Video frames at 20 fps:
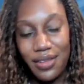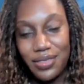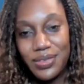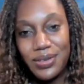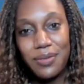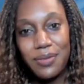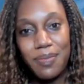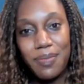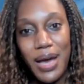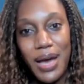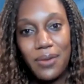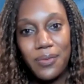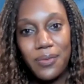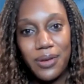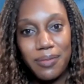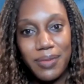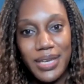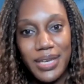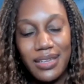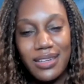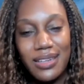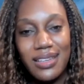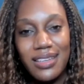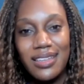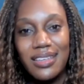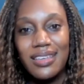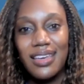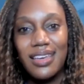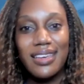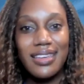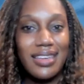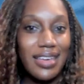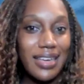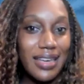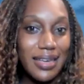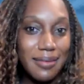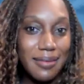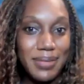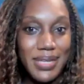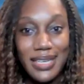authored by women,
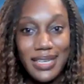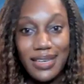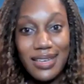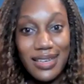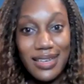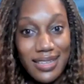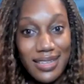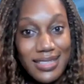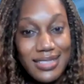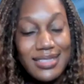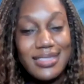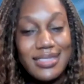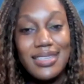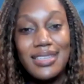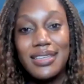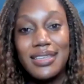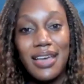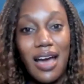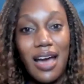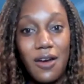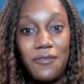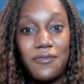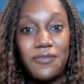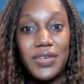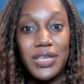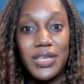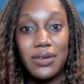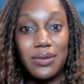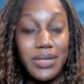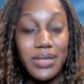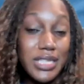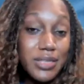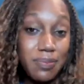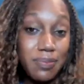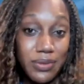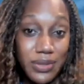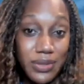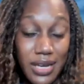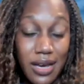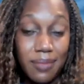again, because our field is
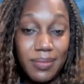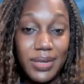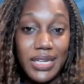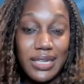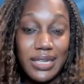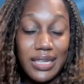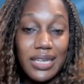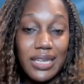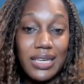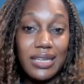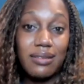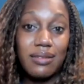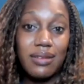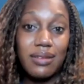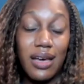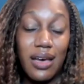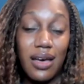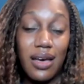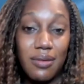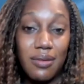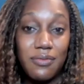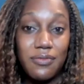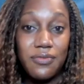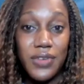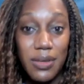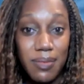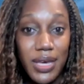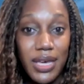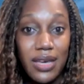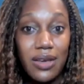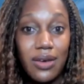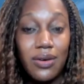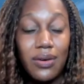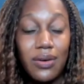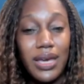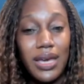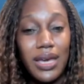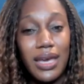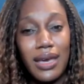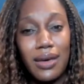predominantly female,
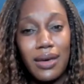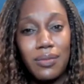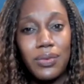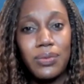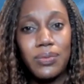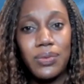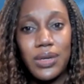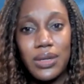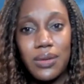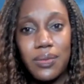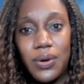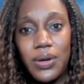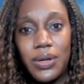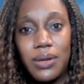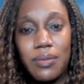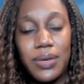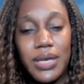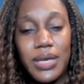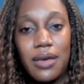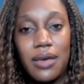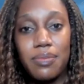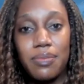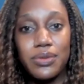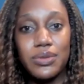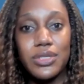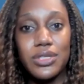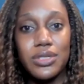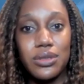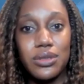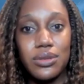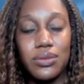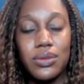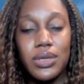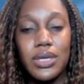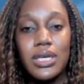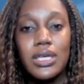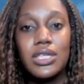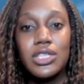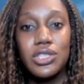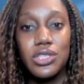and we really want to be able to
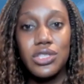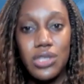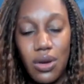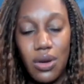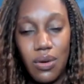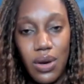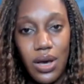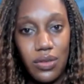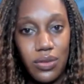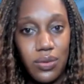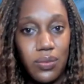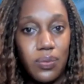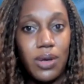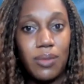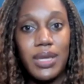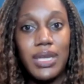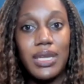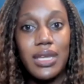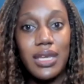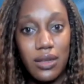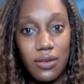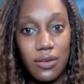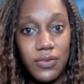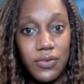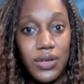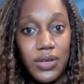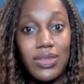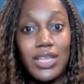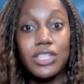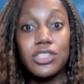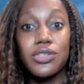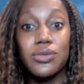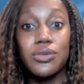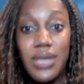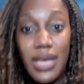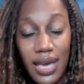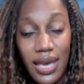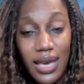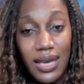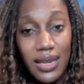show other women in the field that you
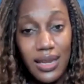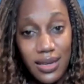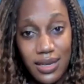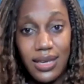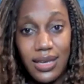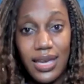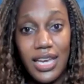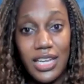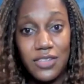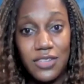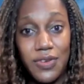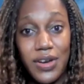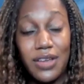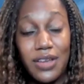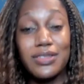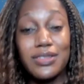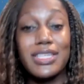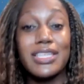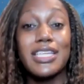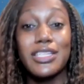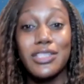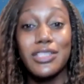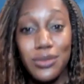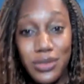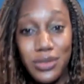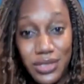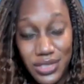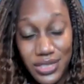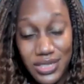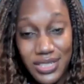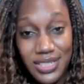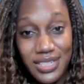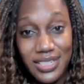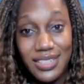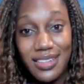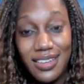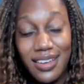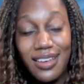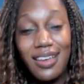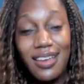can engage fathers and that you
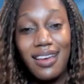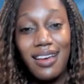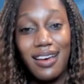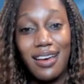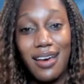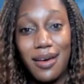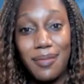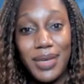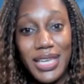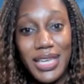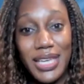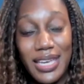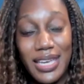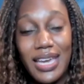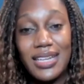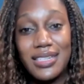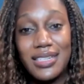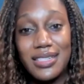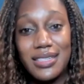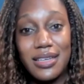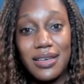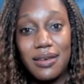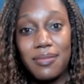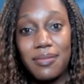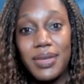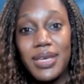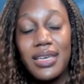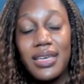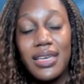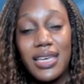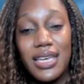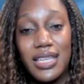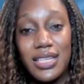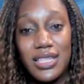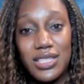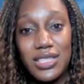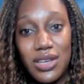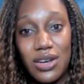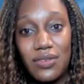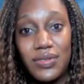should engage them in
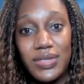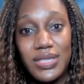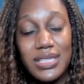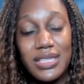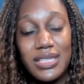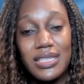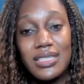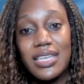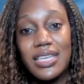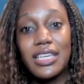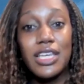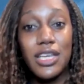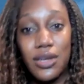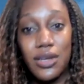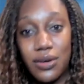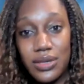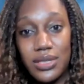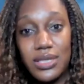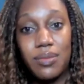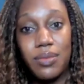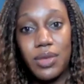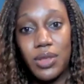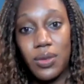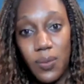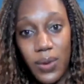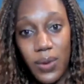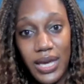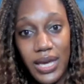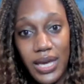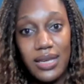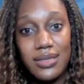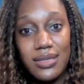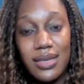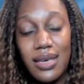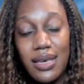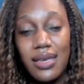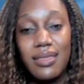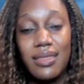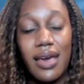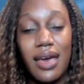services. And here are some of the ways
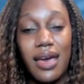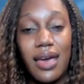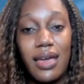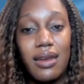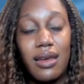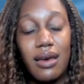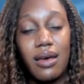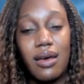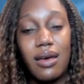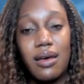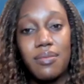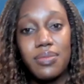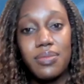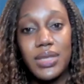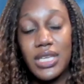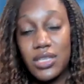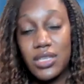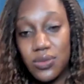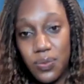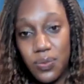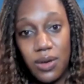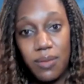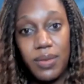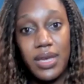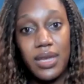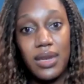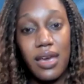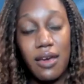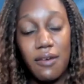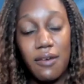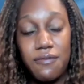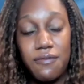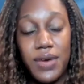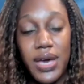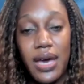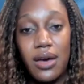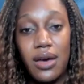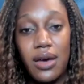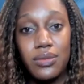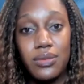that these women have
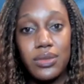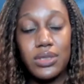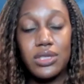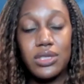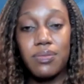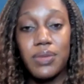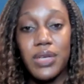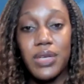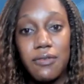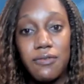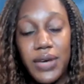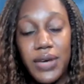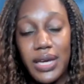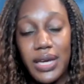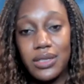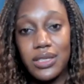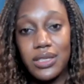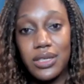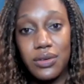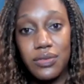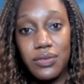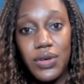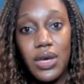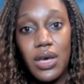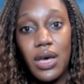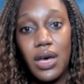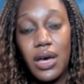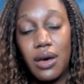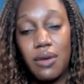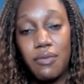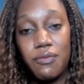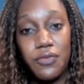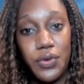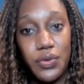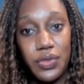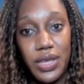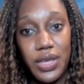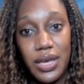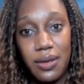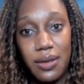found to be effective
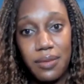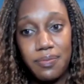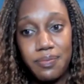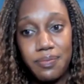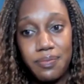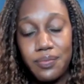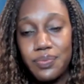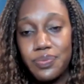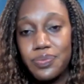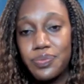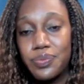for them.